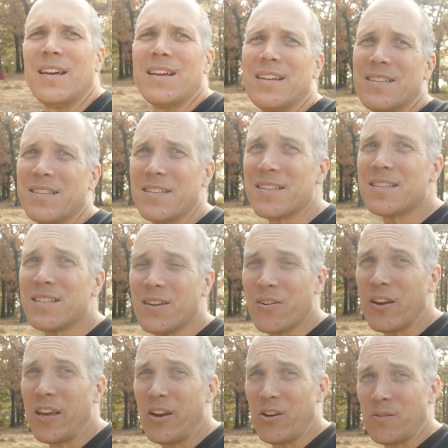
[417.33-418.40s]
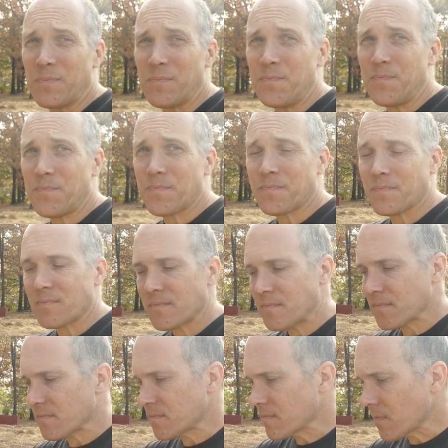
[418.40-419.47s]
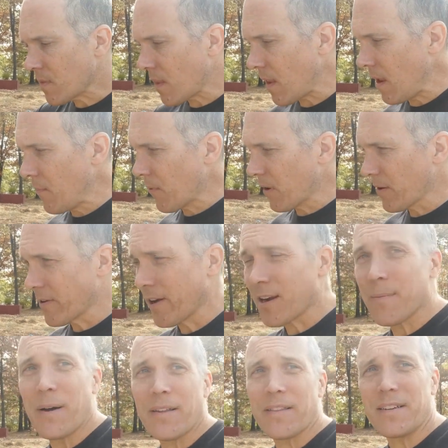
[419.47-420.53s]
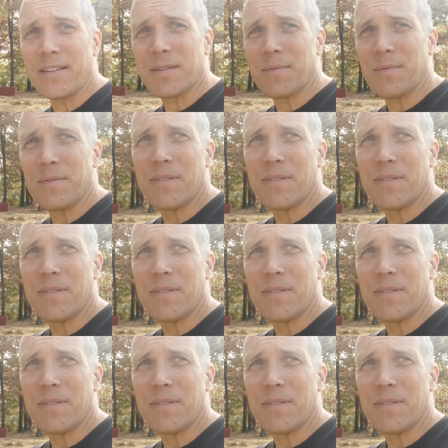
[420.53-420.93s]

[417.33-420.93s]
is still here. And we're going to talk about this